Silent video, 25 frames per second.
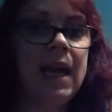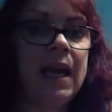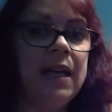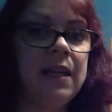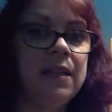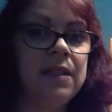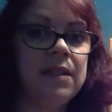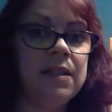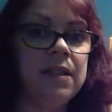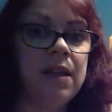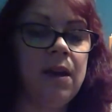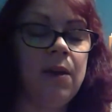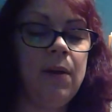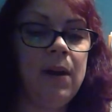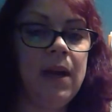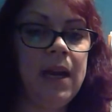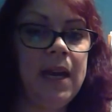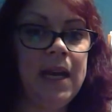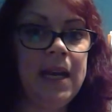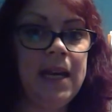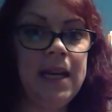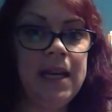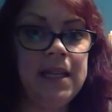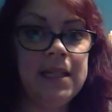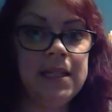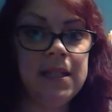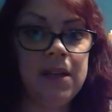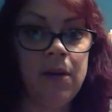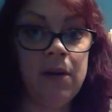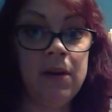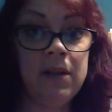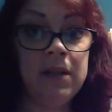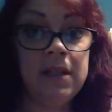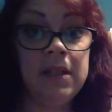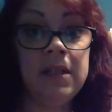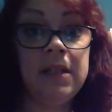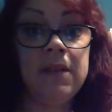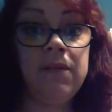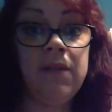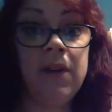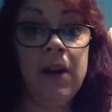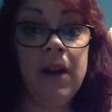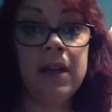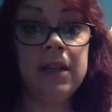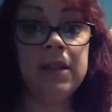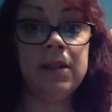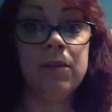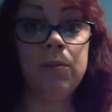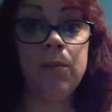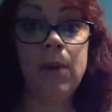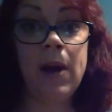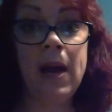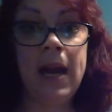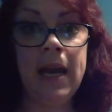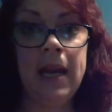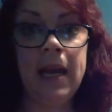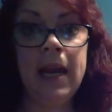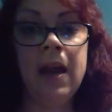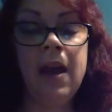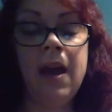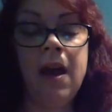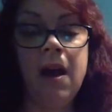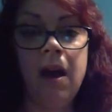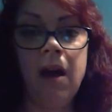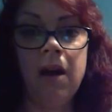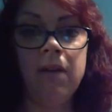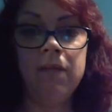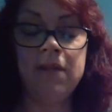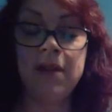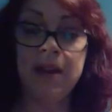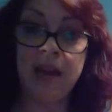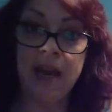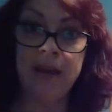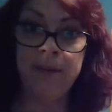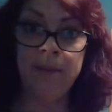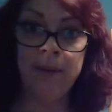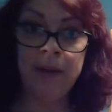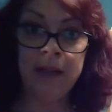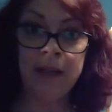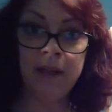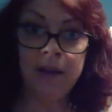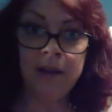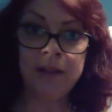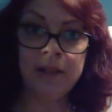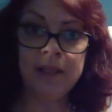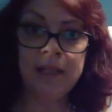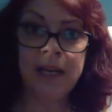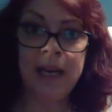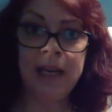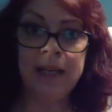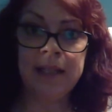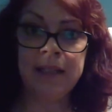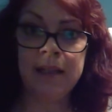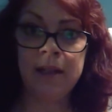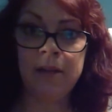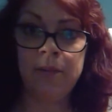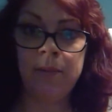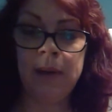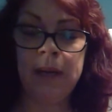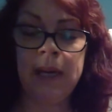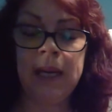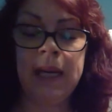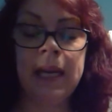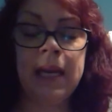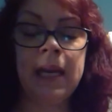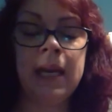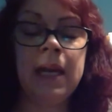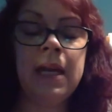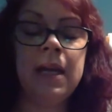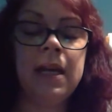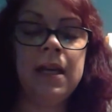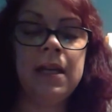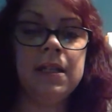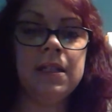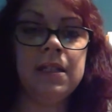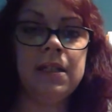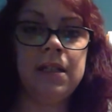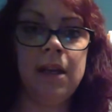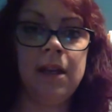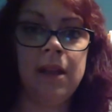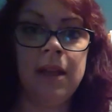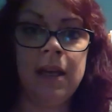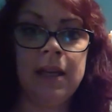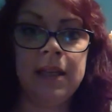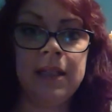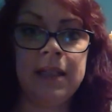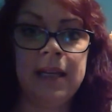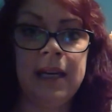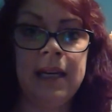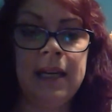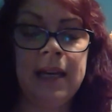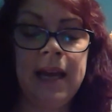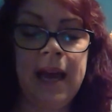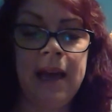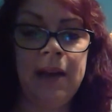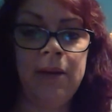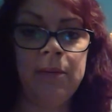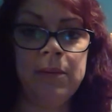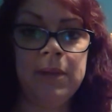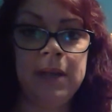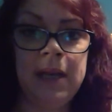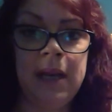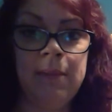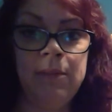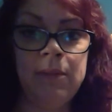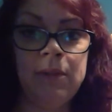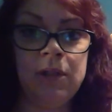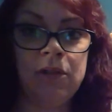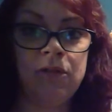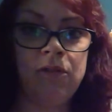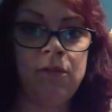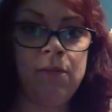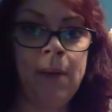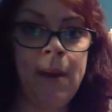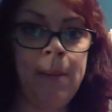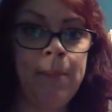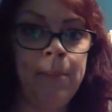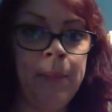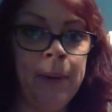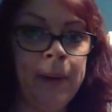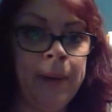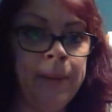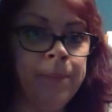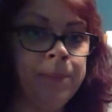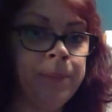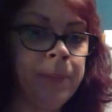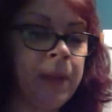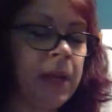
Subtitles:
and so he's going to devise a way of naming those days of the week so that it helps him to remember.